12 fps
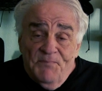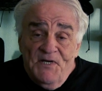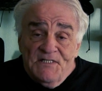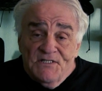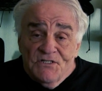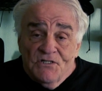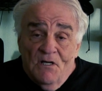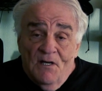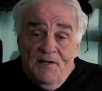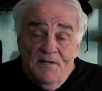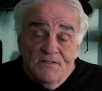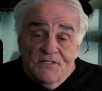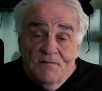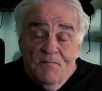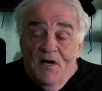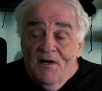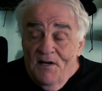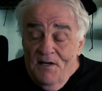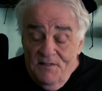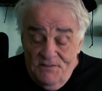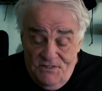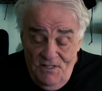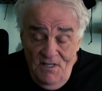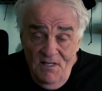pieces of lens in my
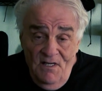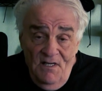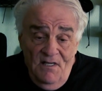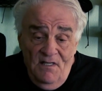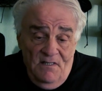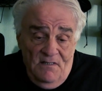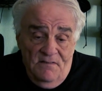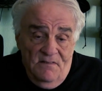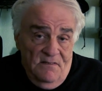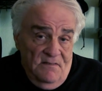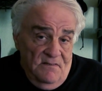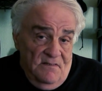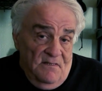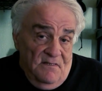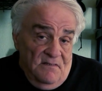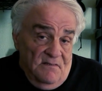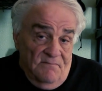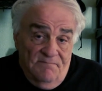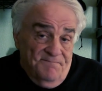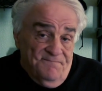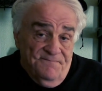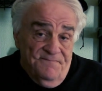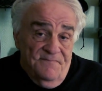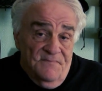hands. And
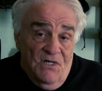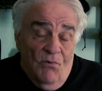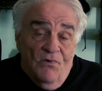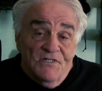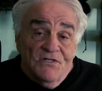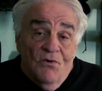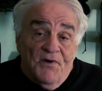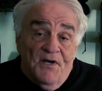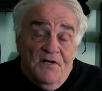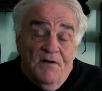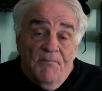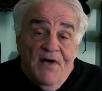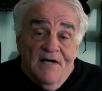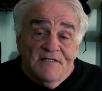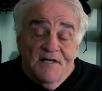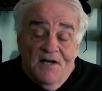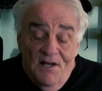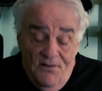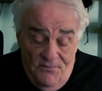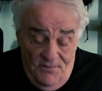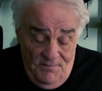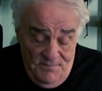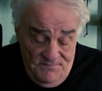there was no getting it back together.